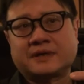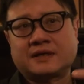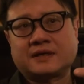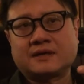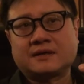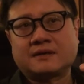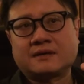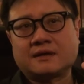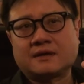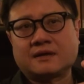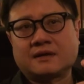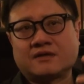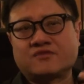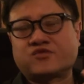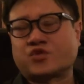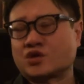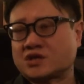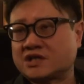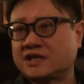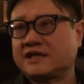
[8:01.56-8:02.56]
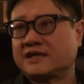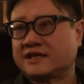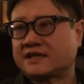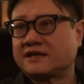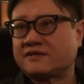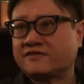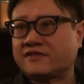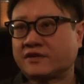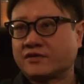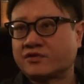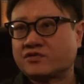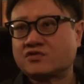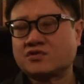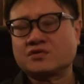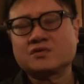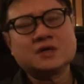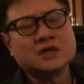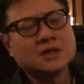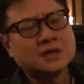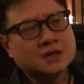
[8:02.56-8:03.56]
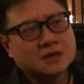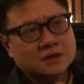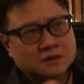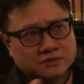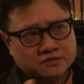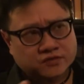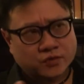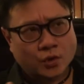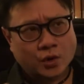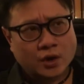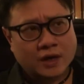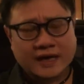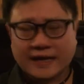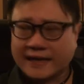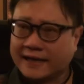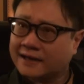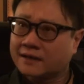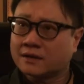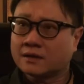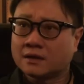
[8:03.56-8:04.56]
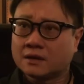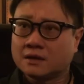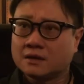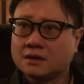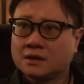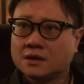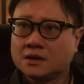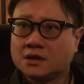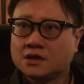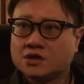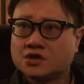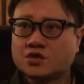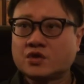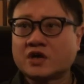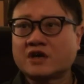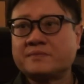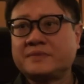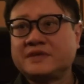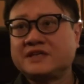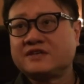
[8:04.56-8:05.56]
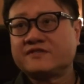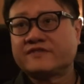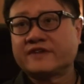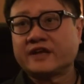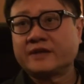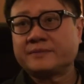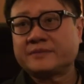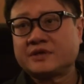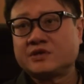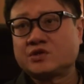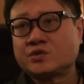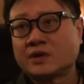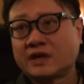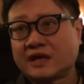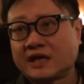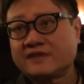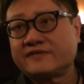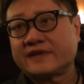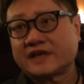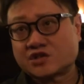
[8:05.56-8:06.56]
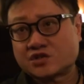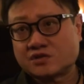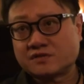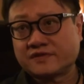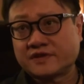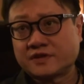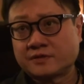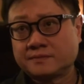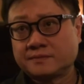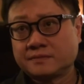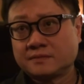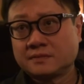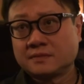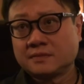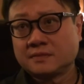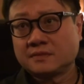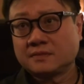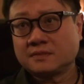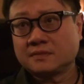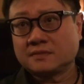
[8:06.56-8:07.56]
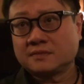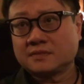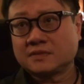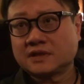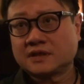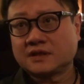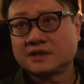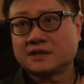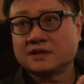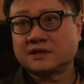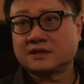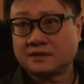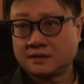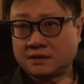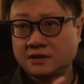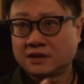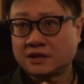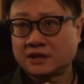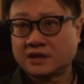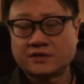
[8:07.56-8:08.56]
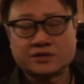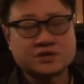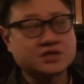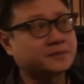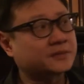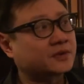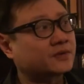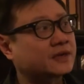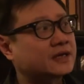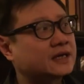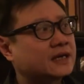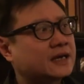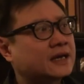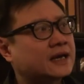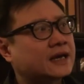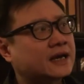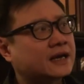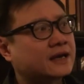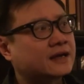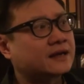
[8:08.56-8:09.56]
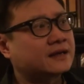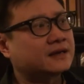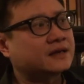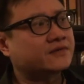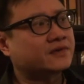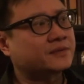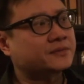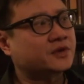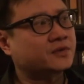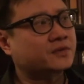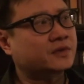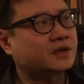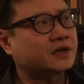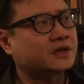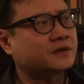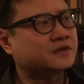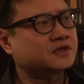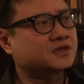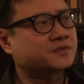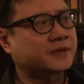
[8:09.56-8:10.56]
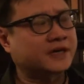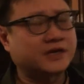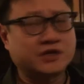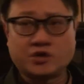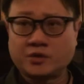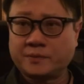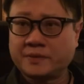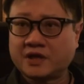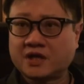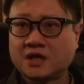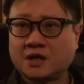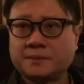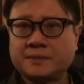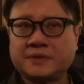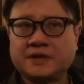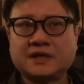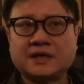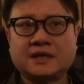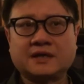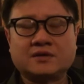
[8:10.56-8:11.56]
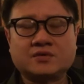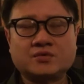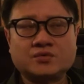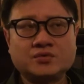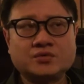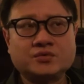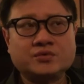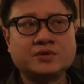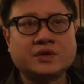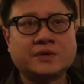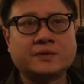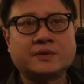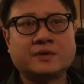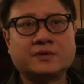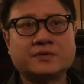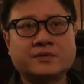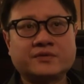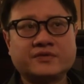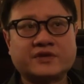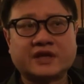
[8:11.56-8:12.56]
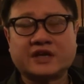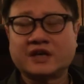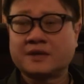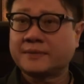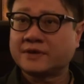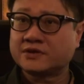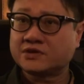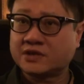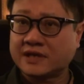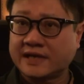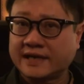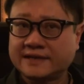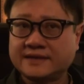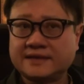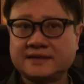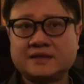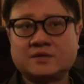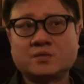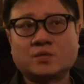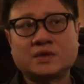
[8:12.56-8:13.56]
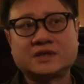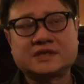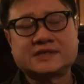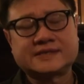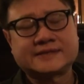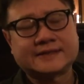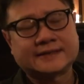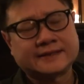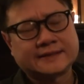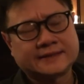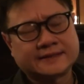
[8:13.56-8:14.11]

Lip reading: but unfortunately the thing fell through. For Hell to have been developed into a live-action film, the Hiroshima one. And if I'm not wrong, it was by a European company, and who they were thinking about to act in it was